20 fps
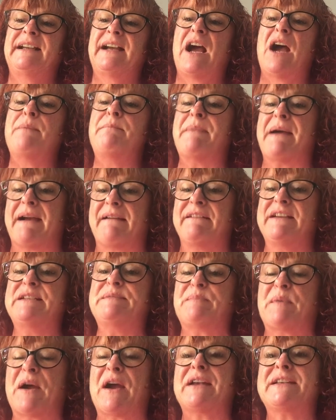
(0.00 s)
I
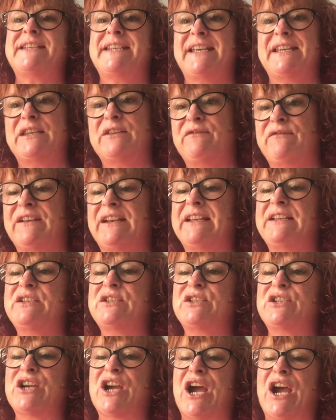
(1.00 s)
married Bertie in the
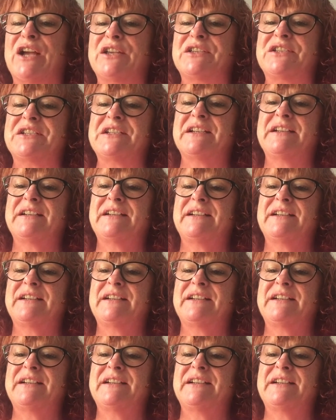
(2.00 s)
village church.